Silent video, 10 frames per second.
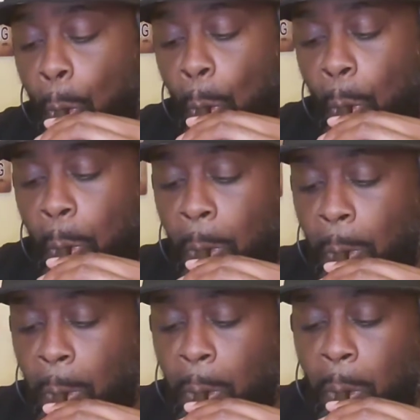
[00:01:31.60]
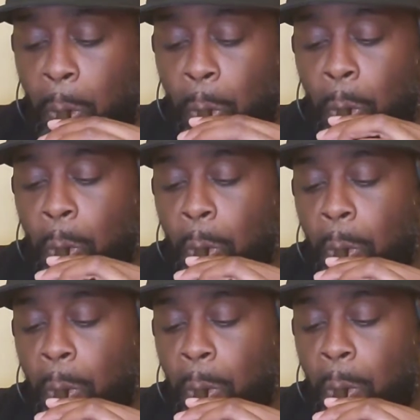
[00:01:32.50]

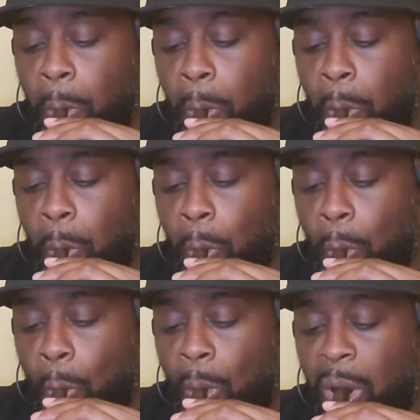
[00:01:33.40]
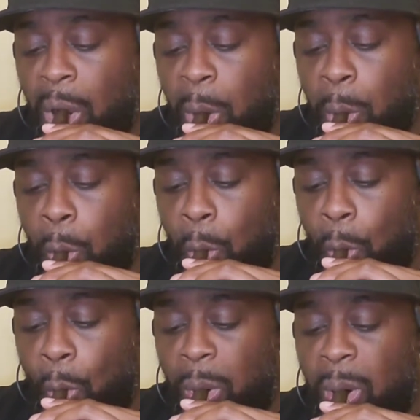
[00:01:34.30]

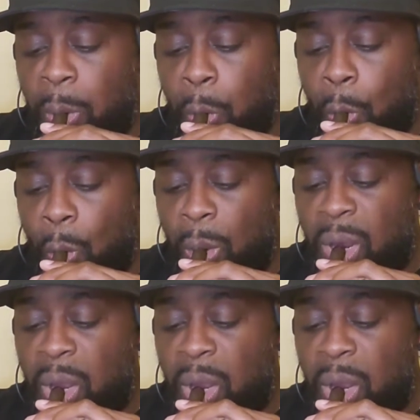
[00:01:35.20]
(silence)